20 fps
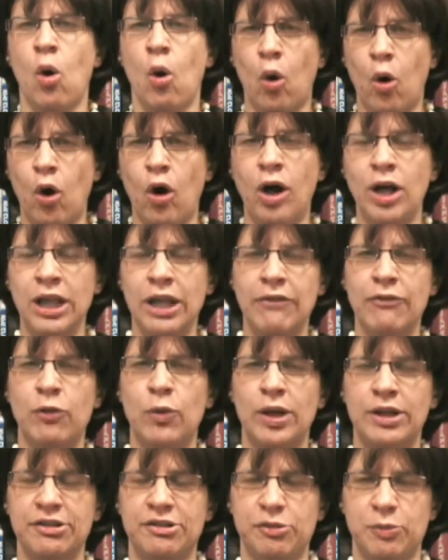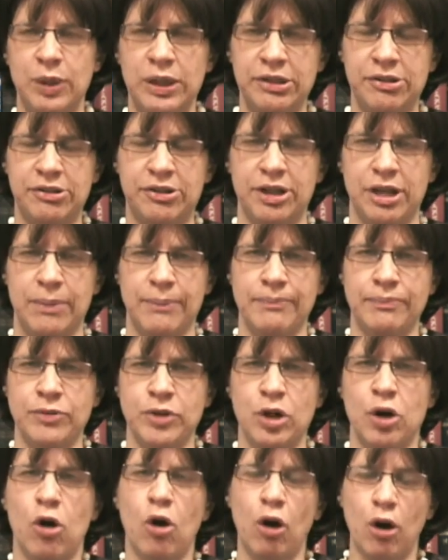all of one's wisdom,
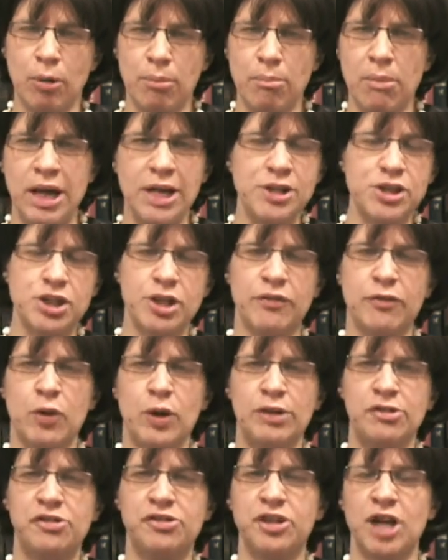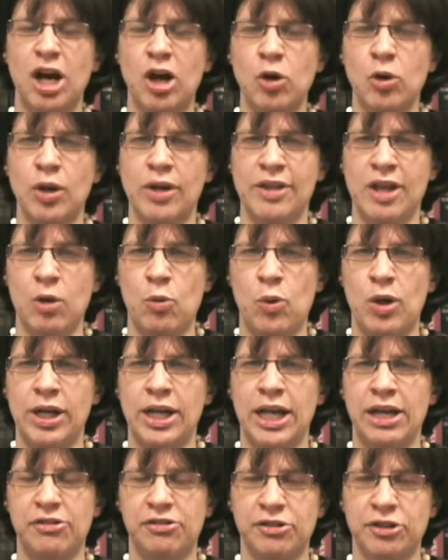or much of one's Torah that one
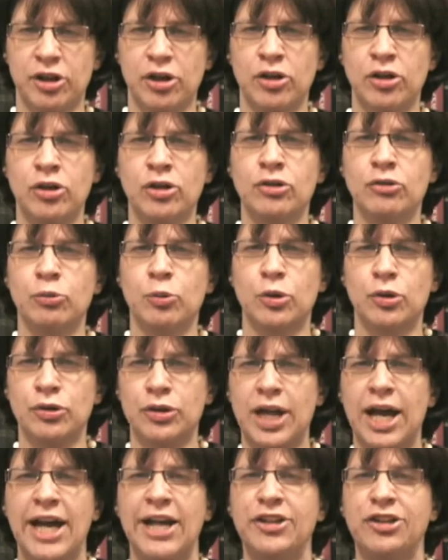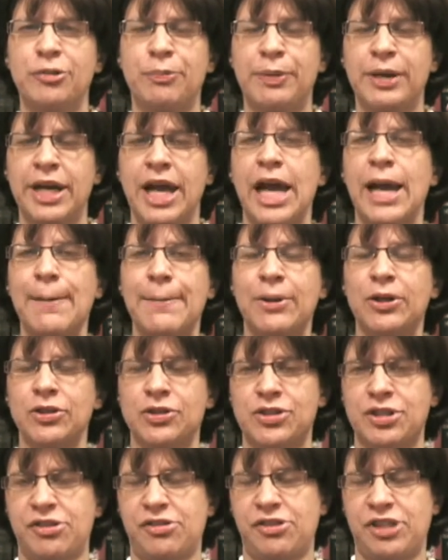has learned will not be able
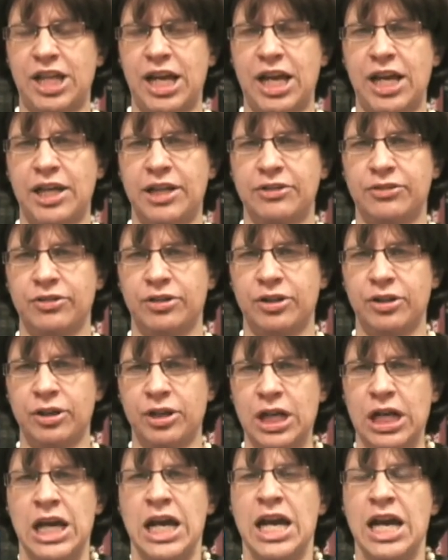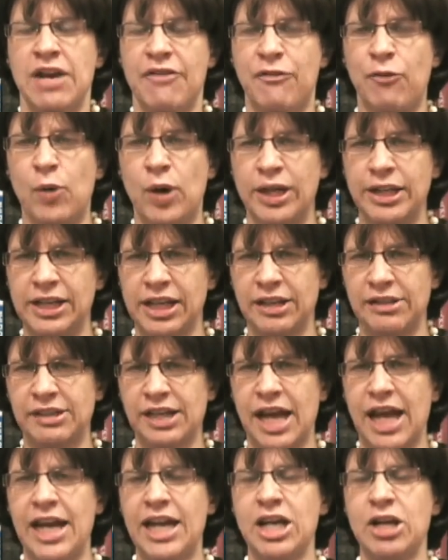to stand. If one gets
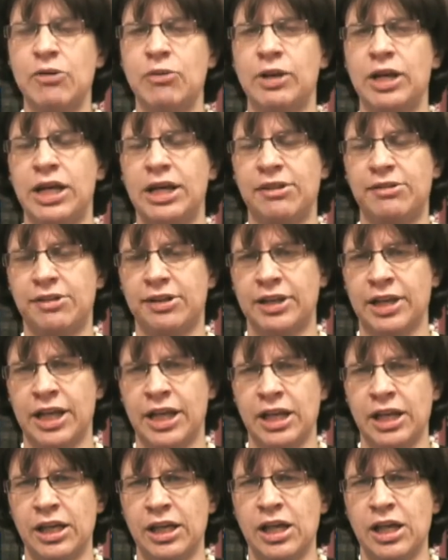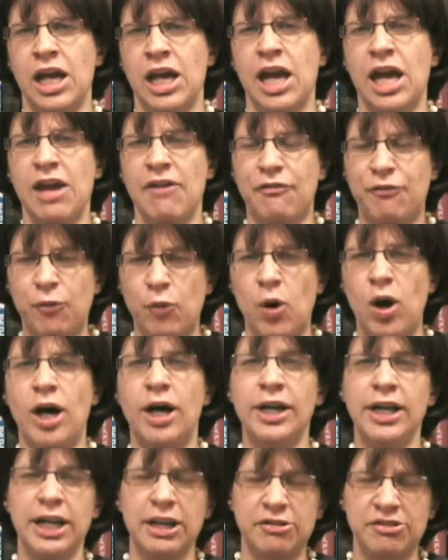angry easily, if
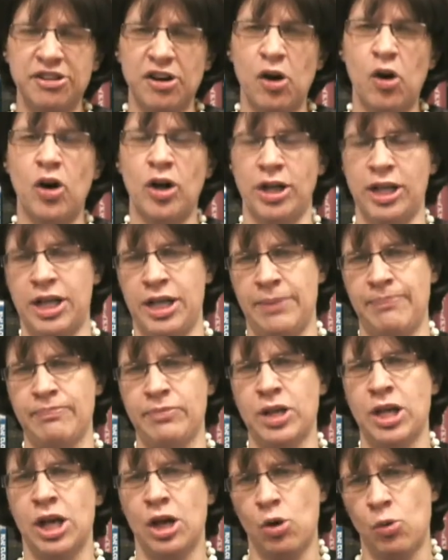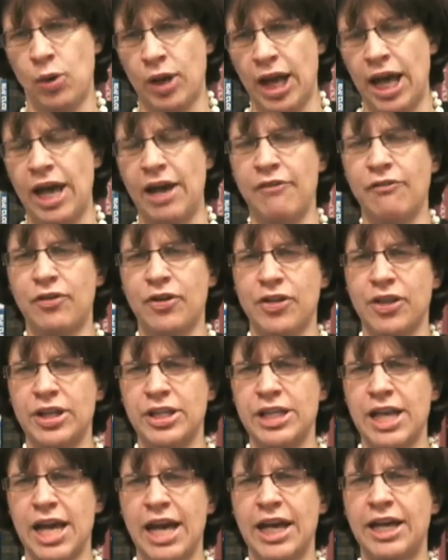one is haughty, whatever the
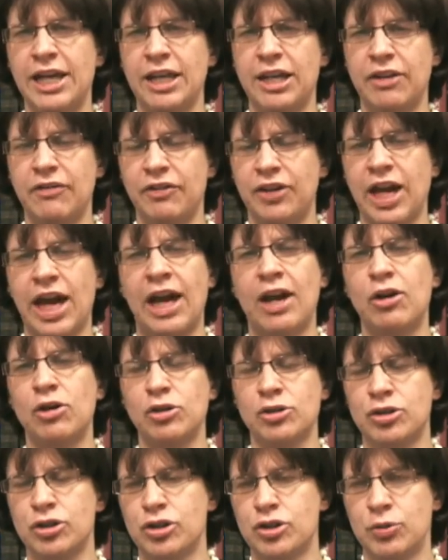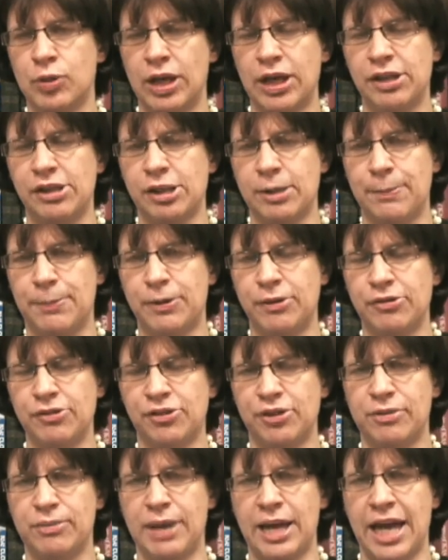negative character traits a
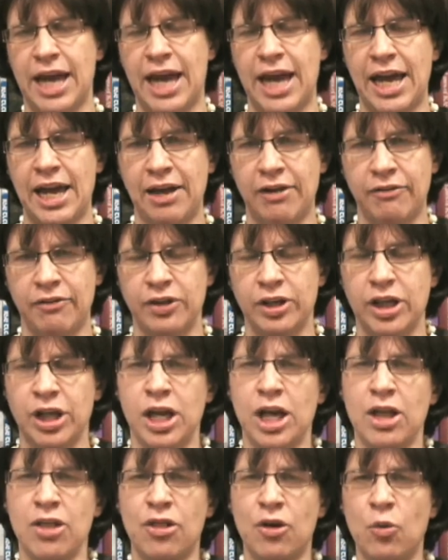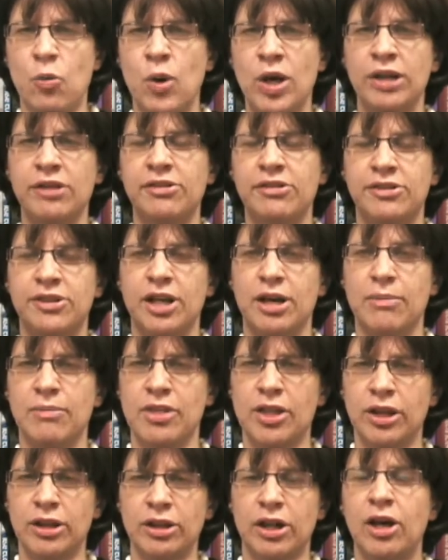person may have, the wisdom,
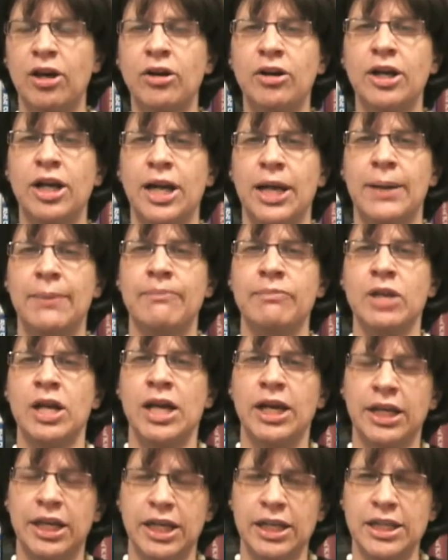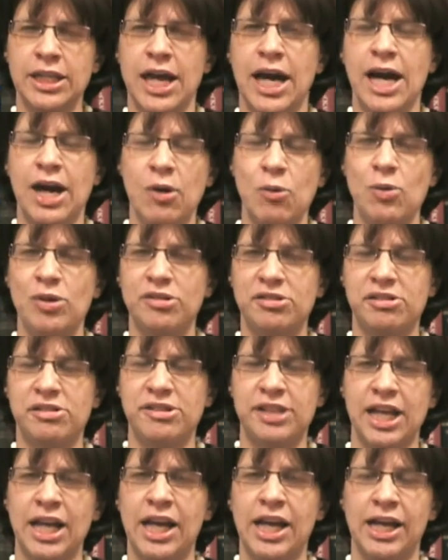the learning cannot
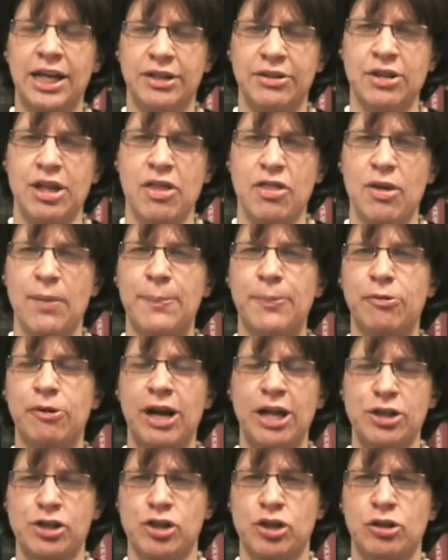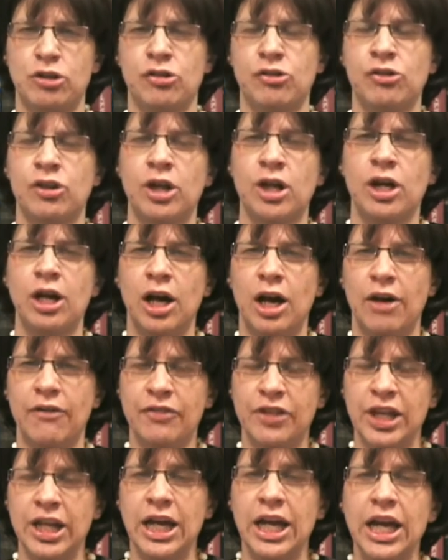withstand the pressures of
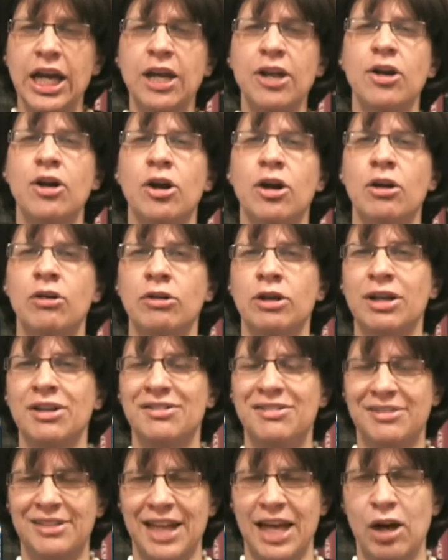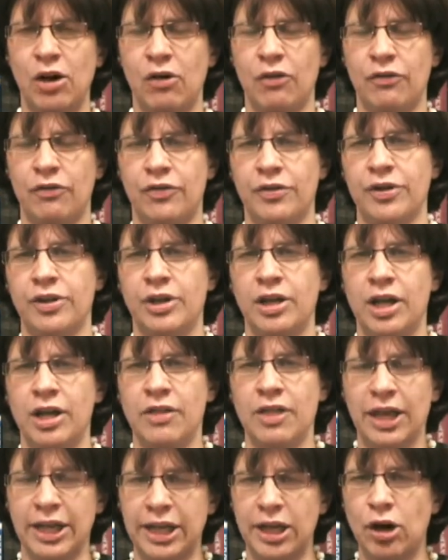the inner self
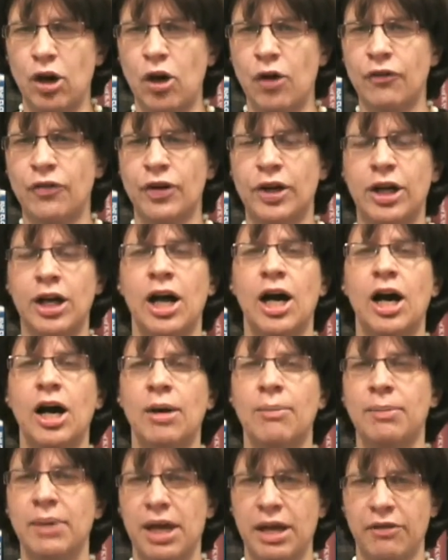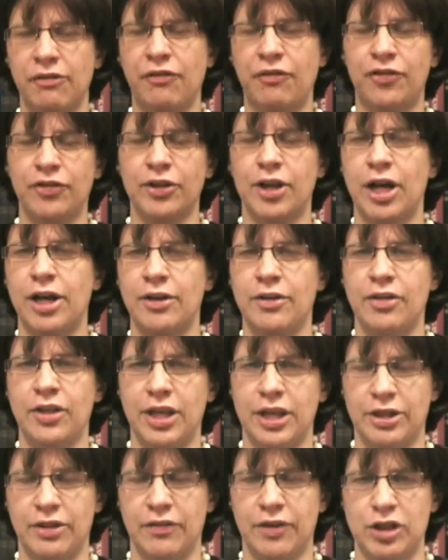that can overcome and flood
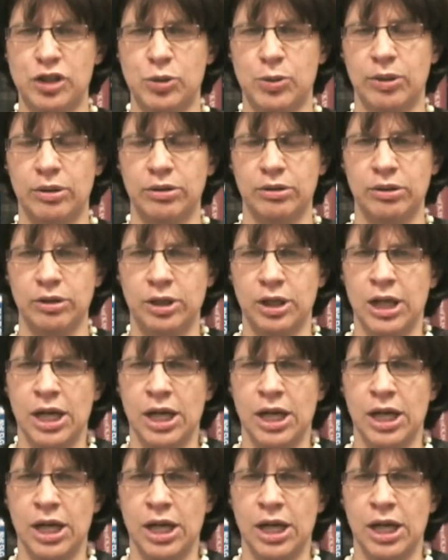the individual.